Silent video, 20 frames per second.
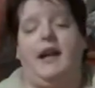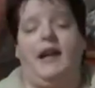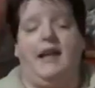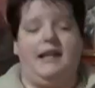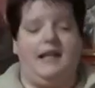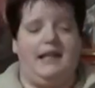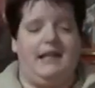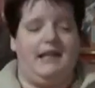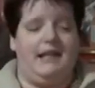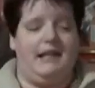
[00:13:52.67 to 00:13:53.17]

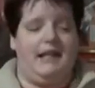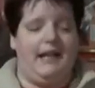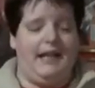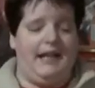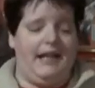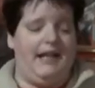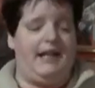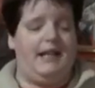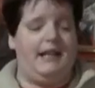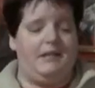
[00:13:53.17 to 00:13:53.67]
and
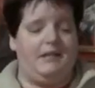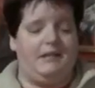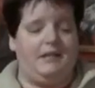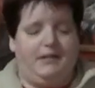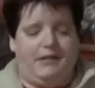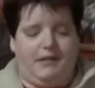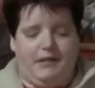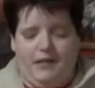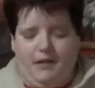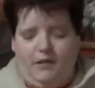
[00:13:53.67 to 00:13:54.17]

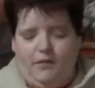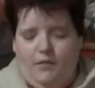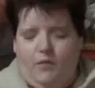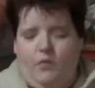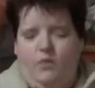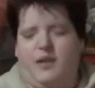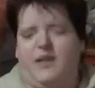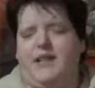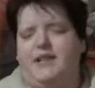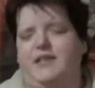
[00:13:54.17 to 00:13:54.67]
he's, you know,
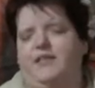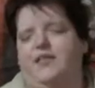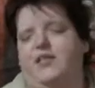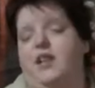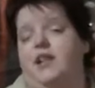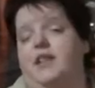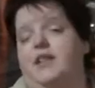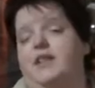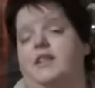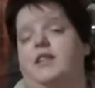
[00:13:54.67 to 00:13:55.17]
all he's ever
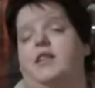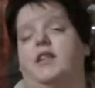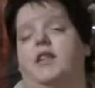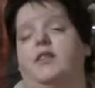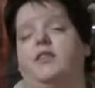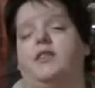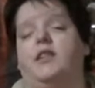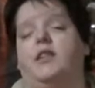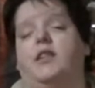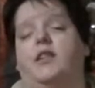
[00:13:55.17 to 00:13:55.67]
done, he's
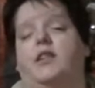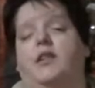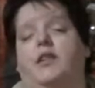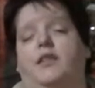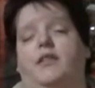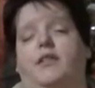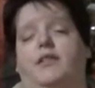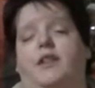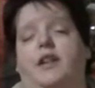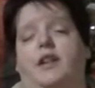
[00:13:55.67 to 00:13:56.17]
loved her kind
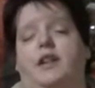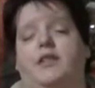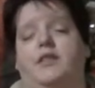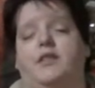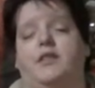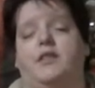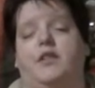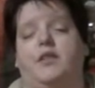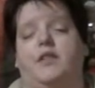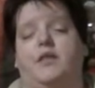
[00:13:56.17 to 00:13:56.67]
of thing.
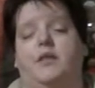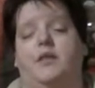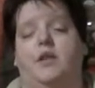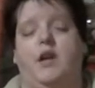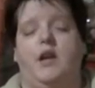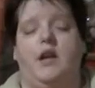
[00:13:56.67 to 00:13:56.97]
So